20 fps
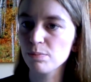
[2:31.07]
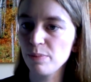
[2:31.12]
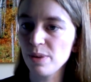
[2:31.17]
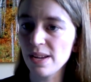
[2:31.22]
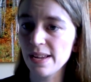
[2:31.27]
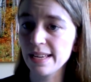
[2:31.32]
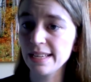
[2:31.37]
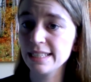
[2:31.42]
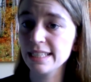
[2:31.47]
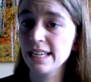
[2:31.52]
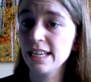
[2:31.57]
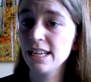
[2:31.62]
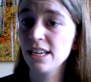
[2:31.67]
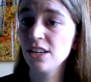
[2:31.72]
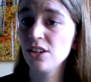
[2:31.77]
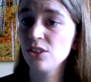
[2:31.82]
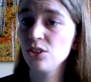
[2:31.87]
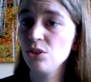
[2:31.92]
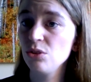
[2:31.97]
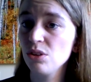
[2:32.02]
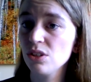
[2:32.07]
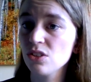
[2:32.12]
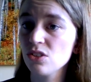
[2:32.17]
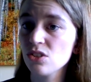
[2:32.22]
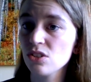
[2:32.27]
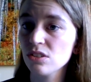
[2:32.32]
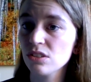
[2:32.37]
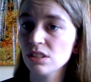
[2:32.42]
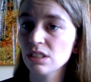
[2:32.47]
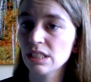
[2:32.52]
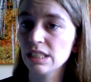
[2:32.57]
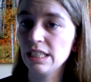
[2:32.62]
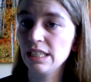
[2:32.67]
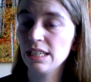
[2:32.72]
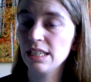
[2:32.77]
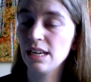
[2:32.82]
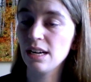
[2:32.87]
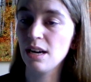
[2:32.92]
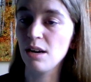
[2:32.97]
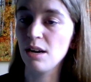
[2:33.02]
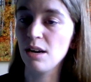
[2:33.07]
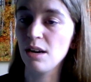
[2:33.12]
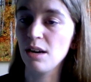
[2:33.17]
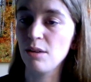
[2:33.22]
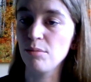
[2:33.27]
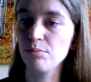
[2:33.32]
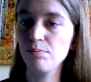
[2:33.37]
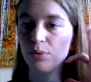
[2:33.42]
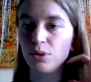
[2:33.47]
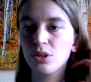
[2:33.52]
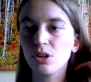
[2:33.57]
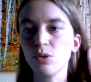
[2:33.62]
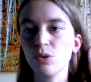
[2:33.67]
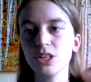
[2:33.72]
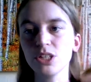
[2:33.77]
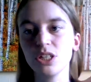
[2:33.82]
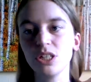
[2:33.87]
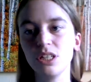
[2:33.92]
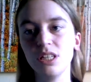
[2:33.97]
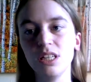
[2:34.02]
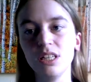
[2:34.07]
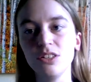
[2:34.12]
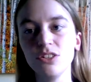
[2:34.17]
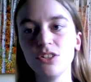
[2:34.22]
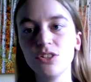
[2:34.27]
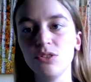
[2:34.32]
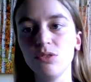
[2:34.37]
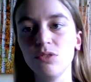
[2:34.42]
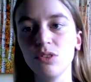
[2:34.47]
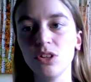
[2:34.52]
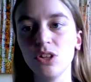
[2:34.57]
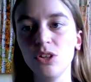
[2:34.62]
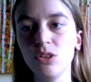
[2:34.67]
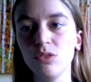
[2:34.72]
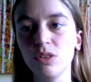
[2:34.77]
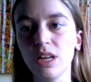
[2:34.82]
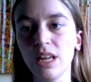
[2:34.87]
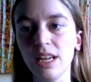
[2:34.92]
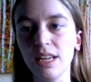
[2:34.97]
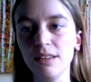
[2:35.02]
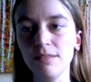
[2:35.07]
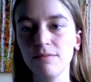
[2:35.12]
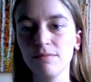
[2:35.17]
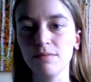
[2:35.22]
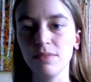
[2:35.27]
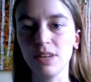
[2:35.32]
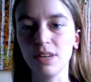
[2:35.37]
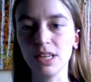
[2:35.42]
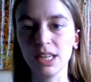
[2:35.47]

But you can certainly um, put a question into the Q&A.